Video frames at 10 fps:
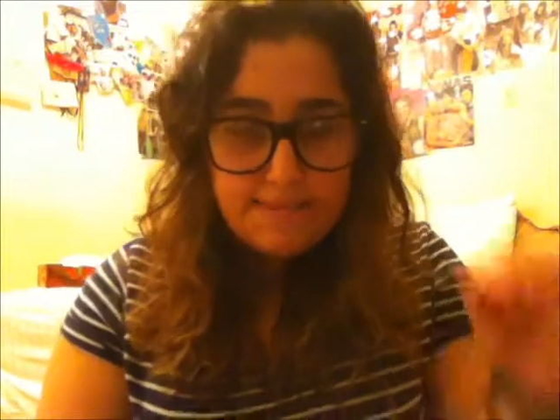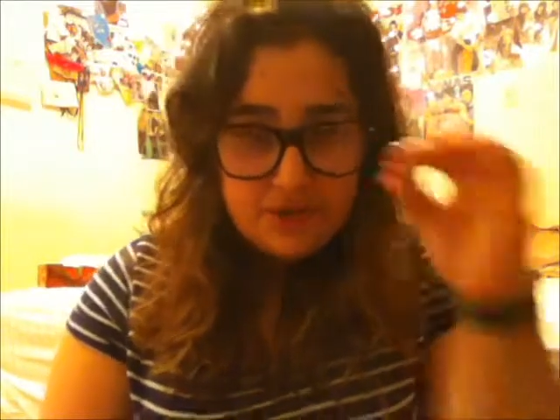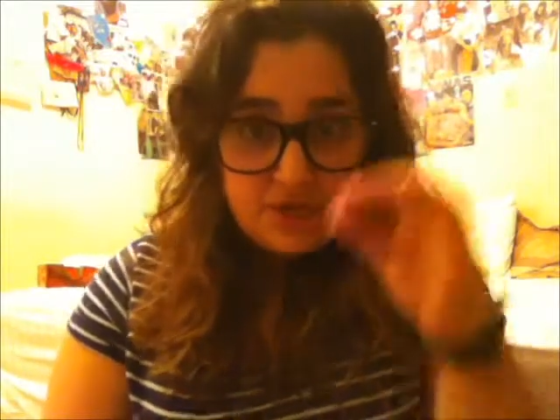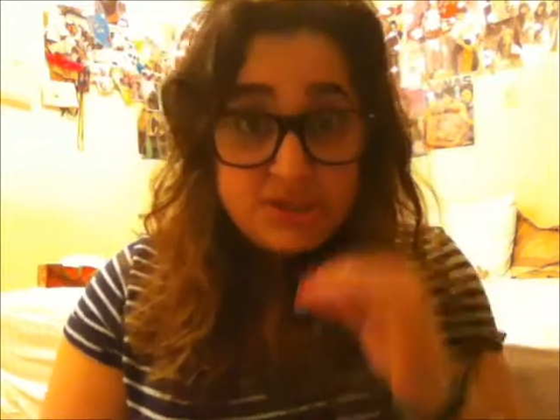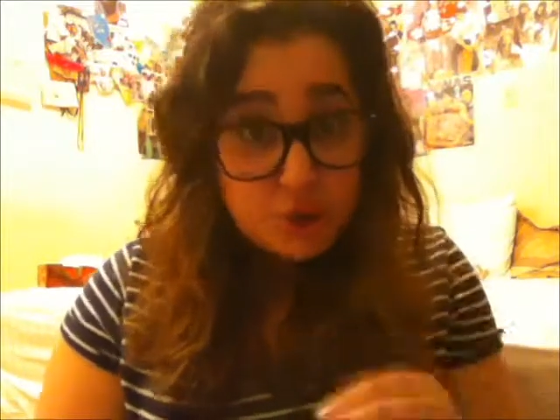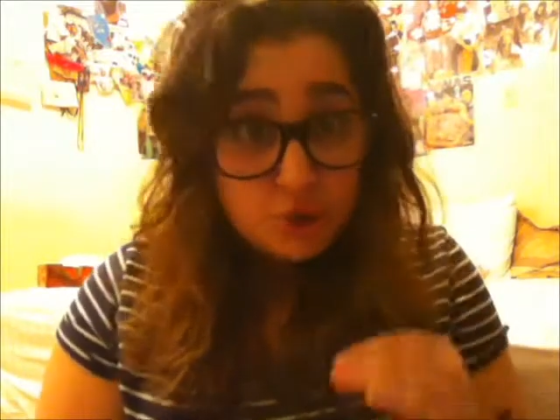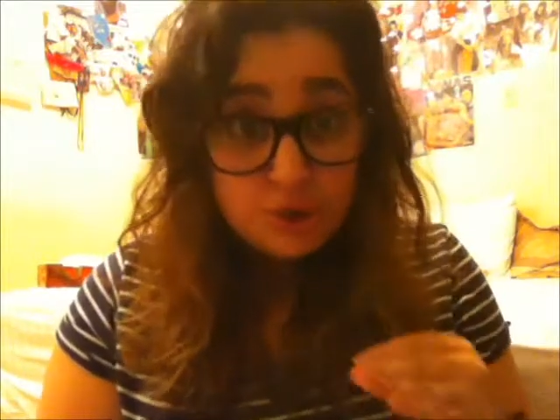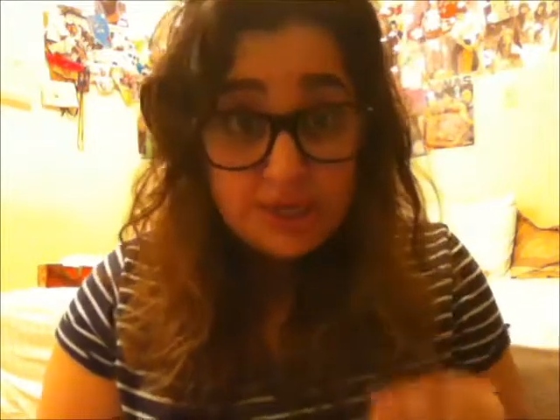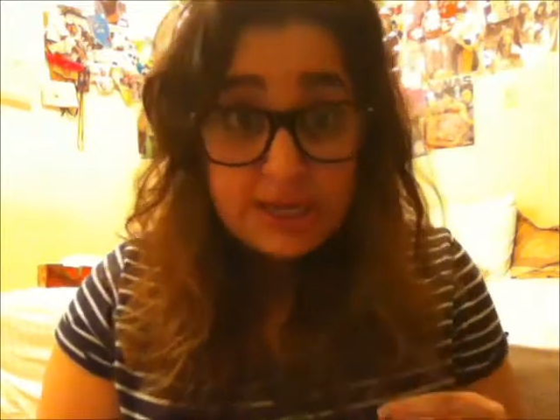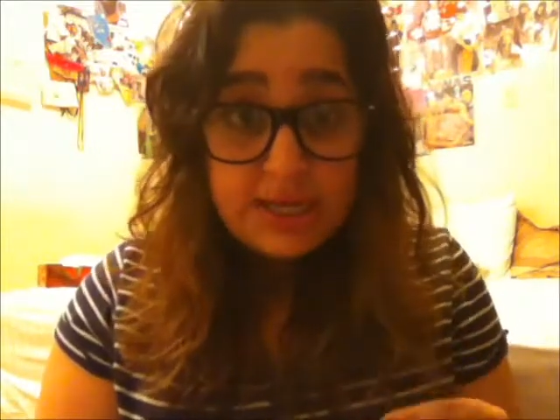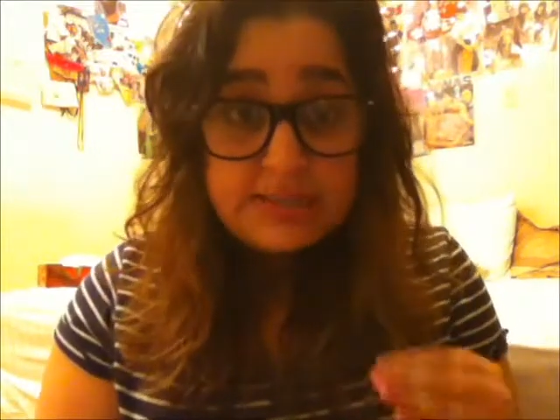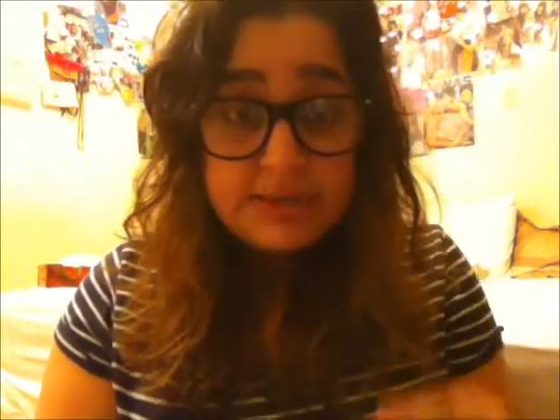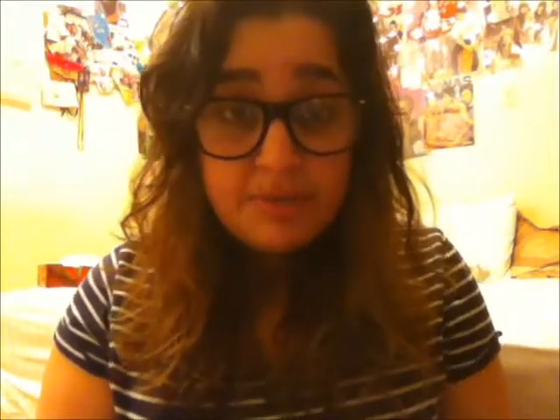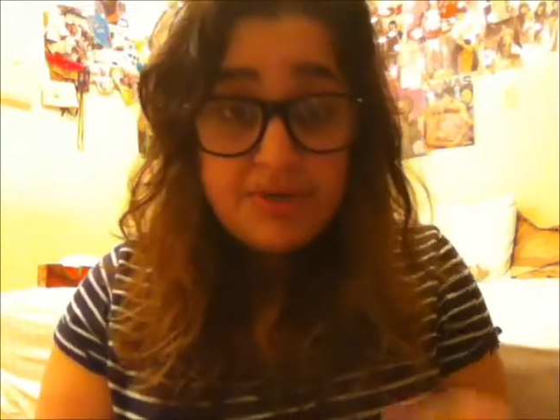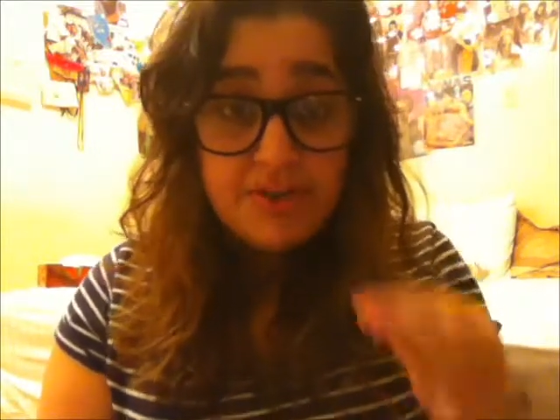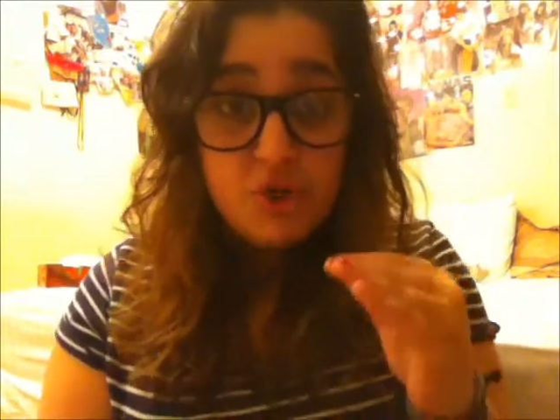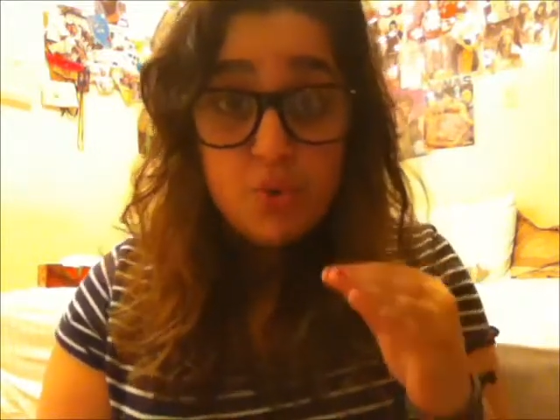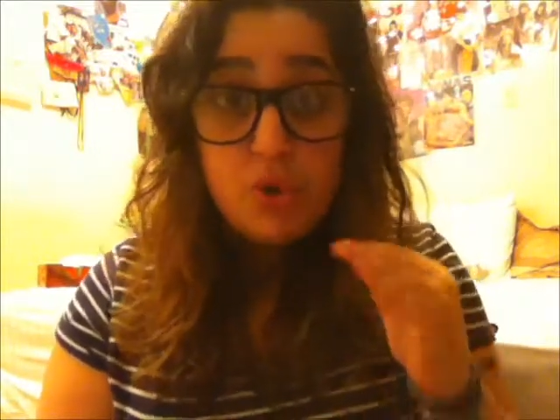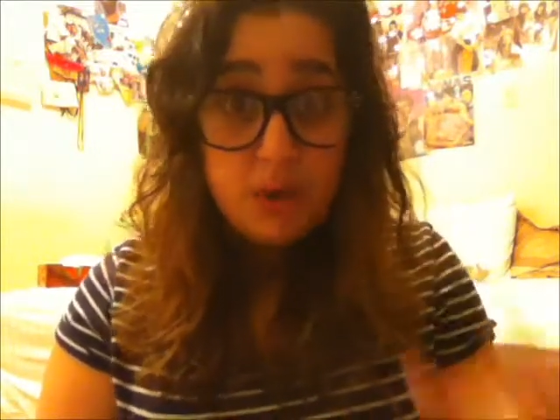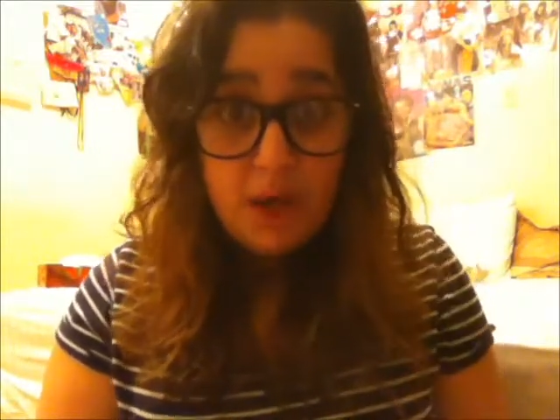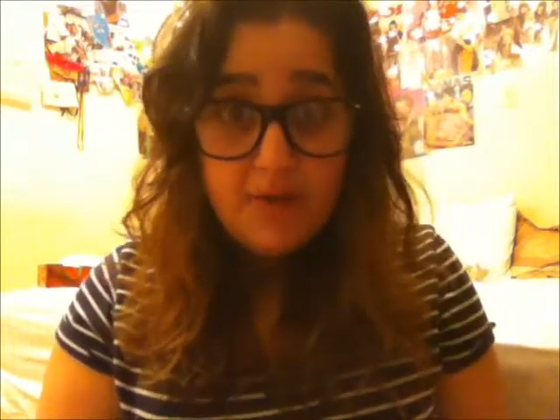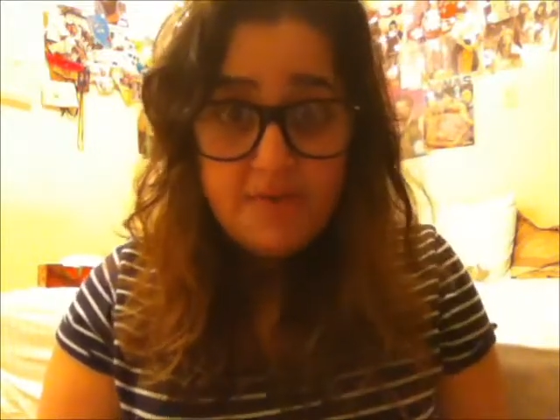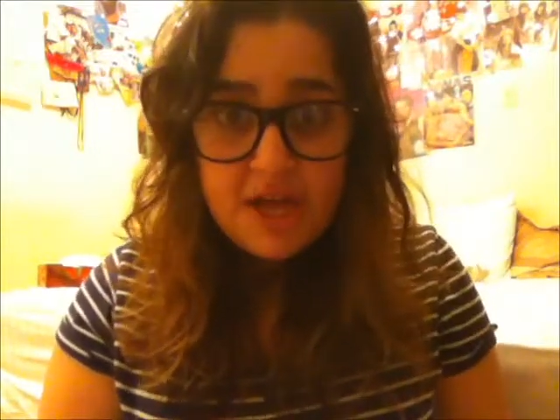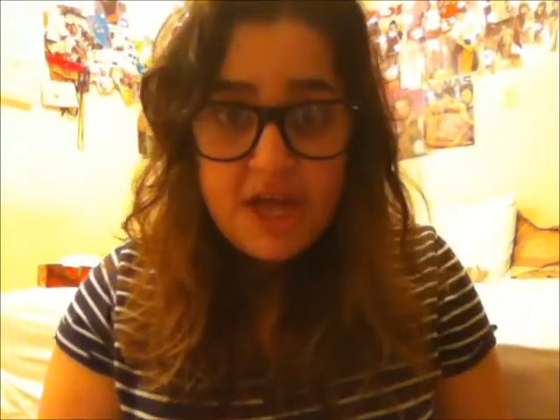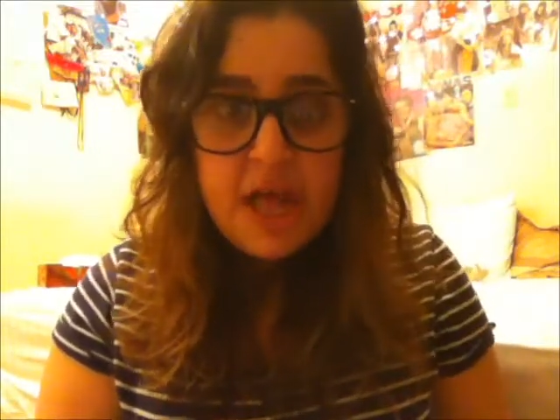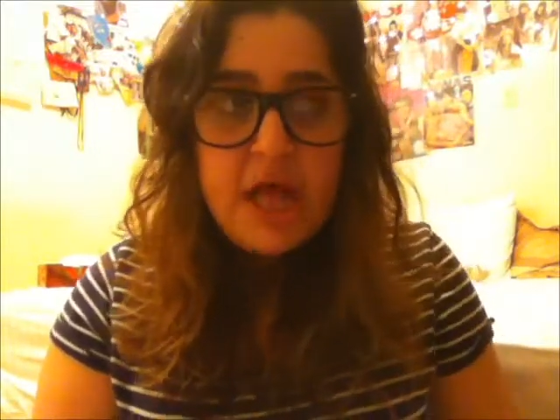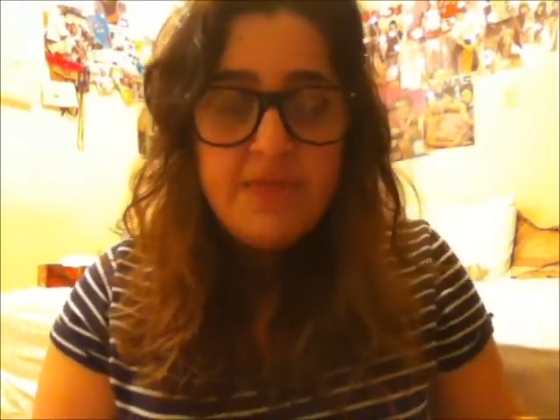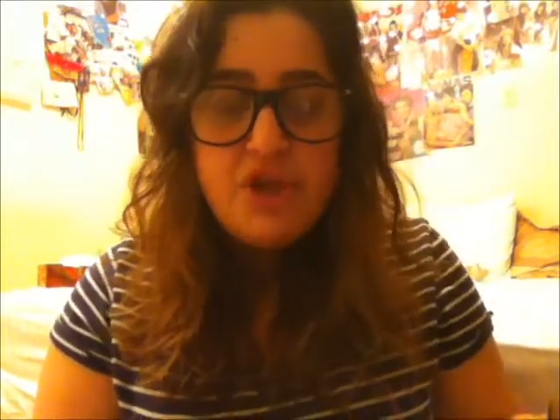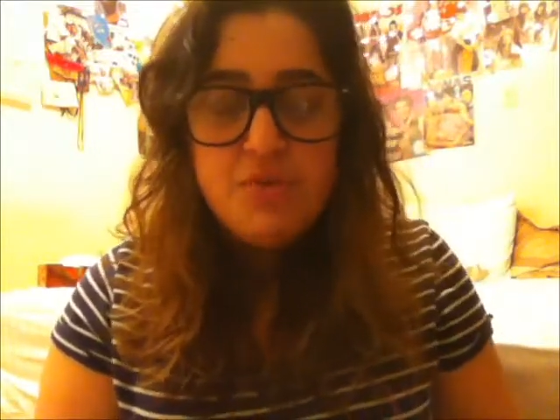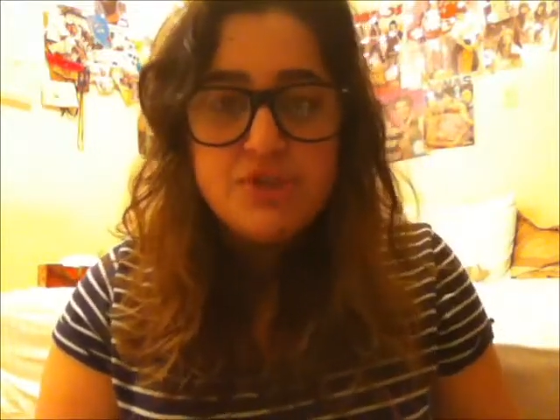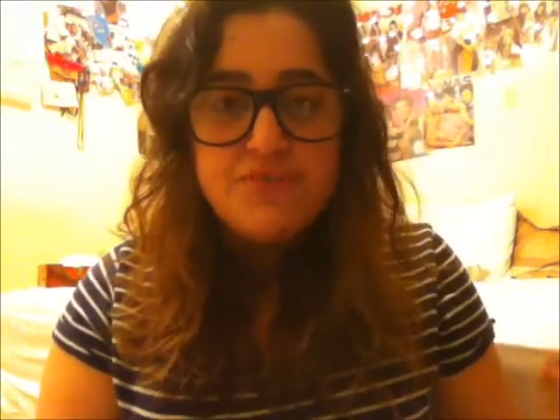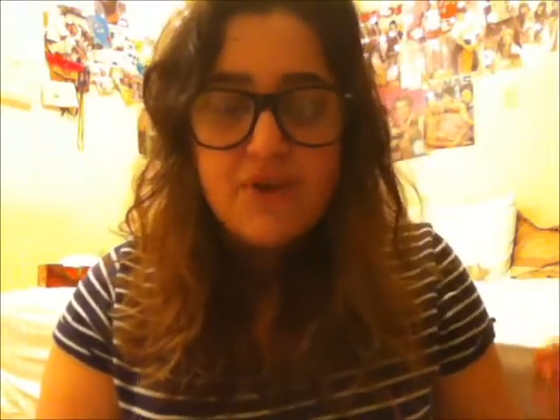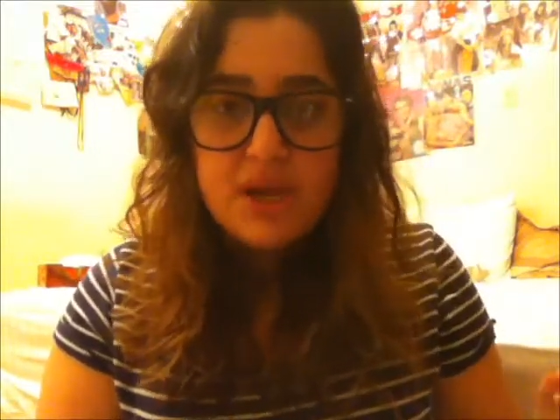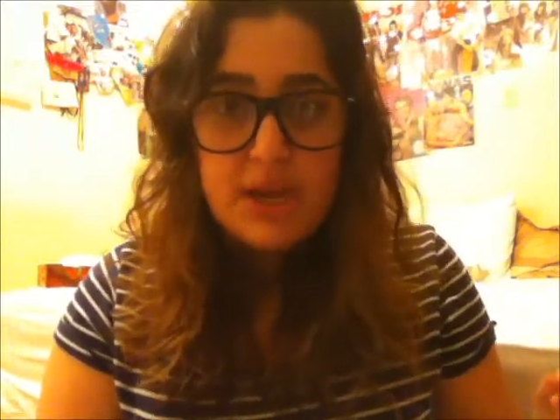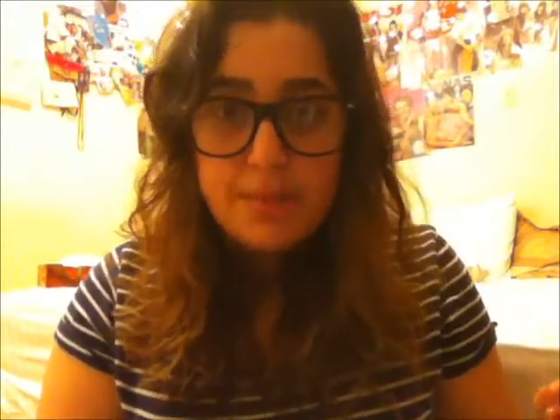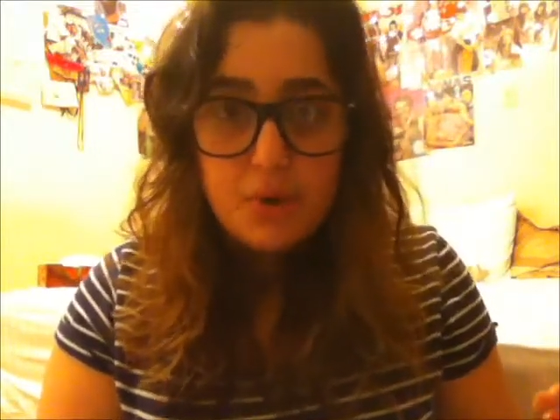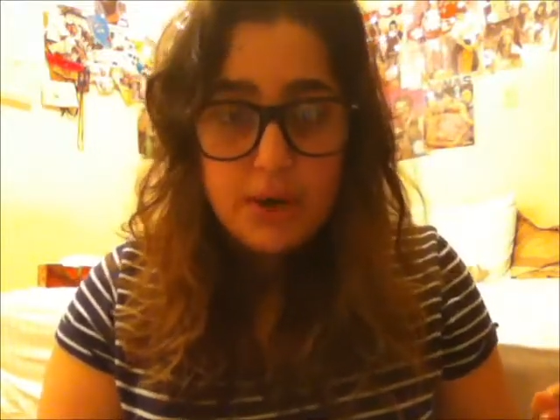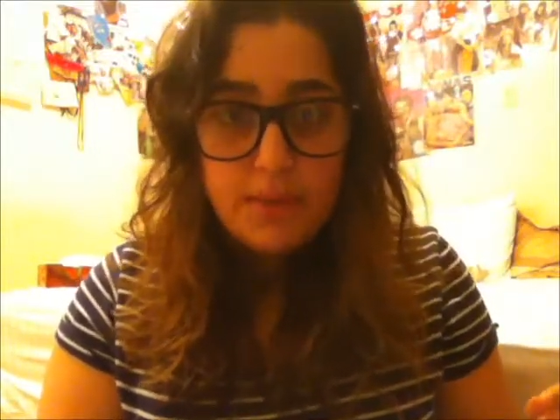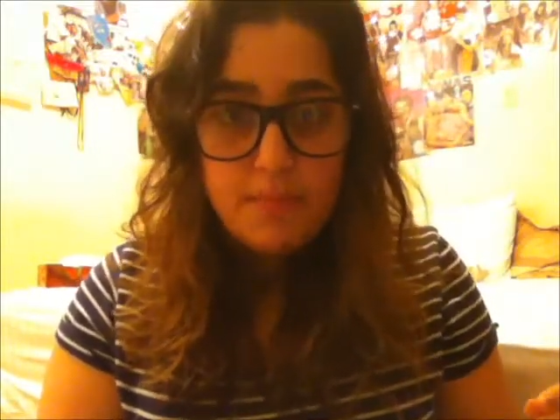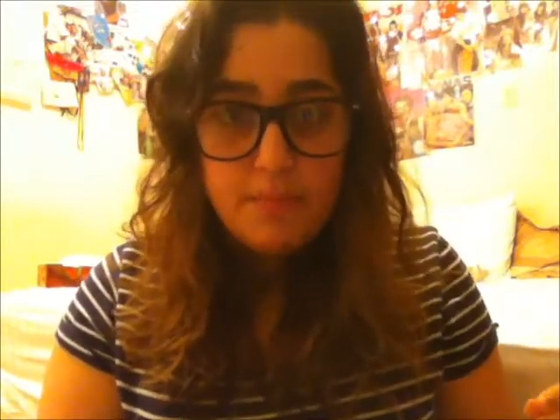because they're dating somebody that you love, then you're just fucking hypocrite.